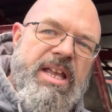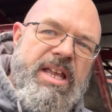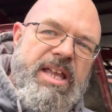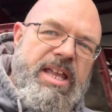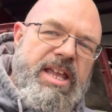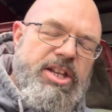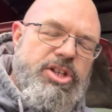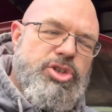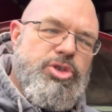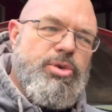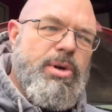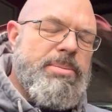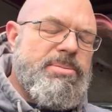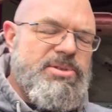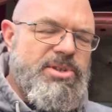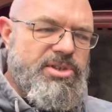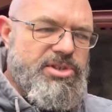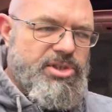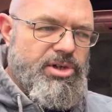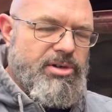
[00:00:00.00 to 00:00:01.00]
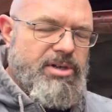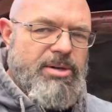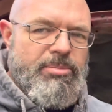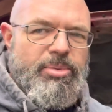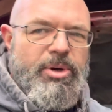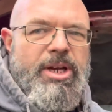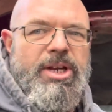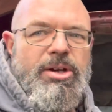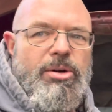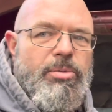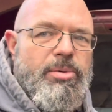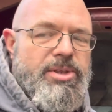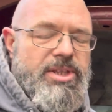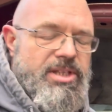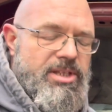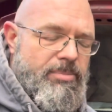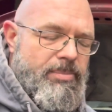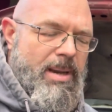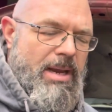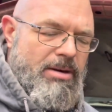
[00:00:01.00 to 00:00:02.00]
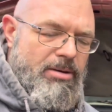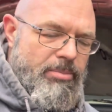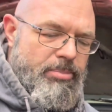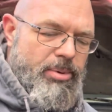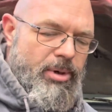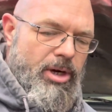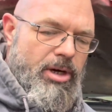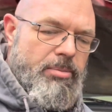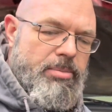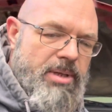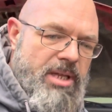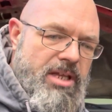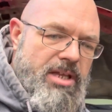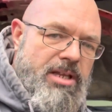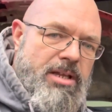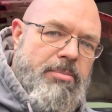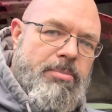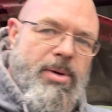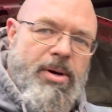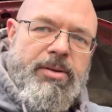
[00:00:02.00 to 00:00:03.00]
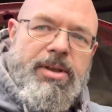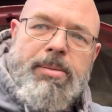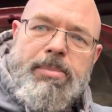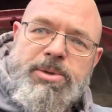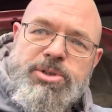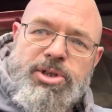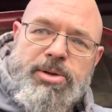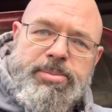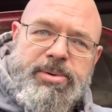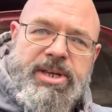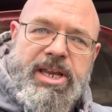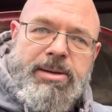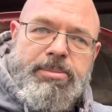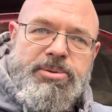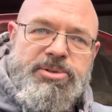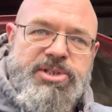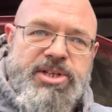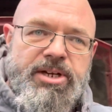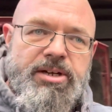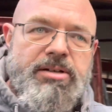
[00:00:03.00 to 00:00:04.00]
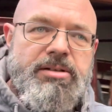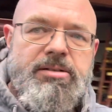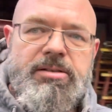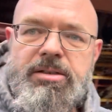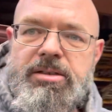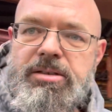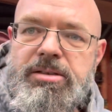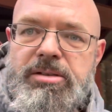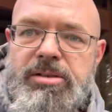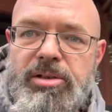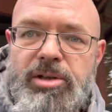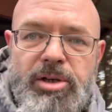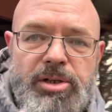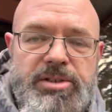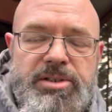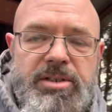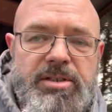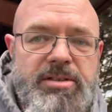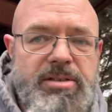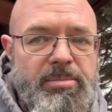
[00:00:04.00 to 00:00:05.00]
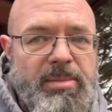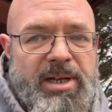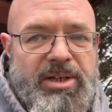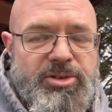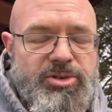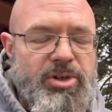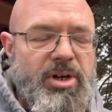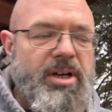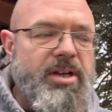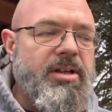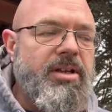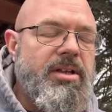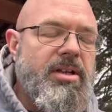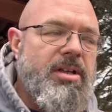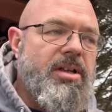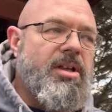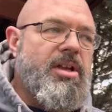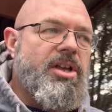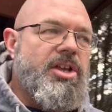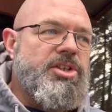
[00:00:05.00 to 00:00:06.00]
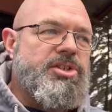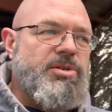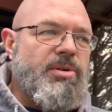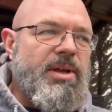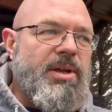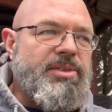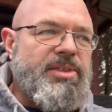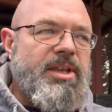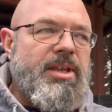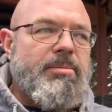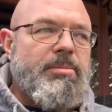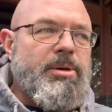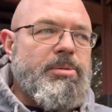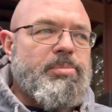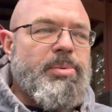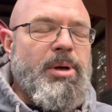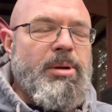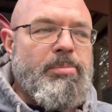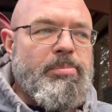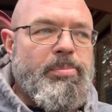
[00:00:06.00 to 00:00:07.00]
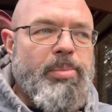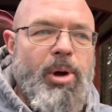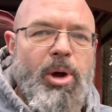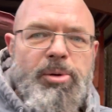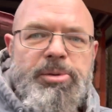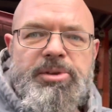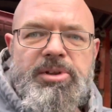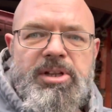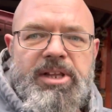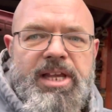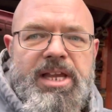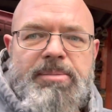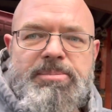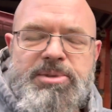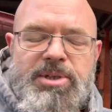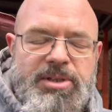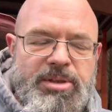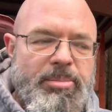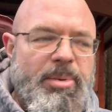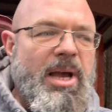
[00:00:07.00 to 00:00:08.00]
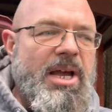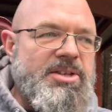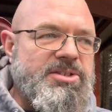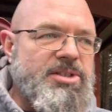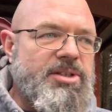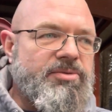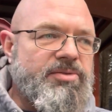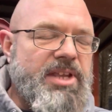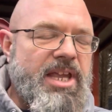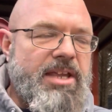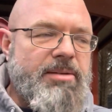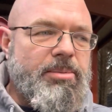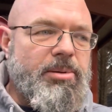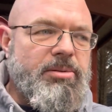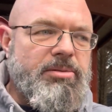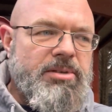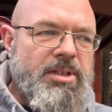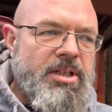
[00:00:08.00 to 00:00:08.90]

it trips the circuit breaker within the power probe. But I've got my jumper cables here hooked to my truck. So I think I'm going to put both clamps on the positive cable,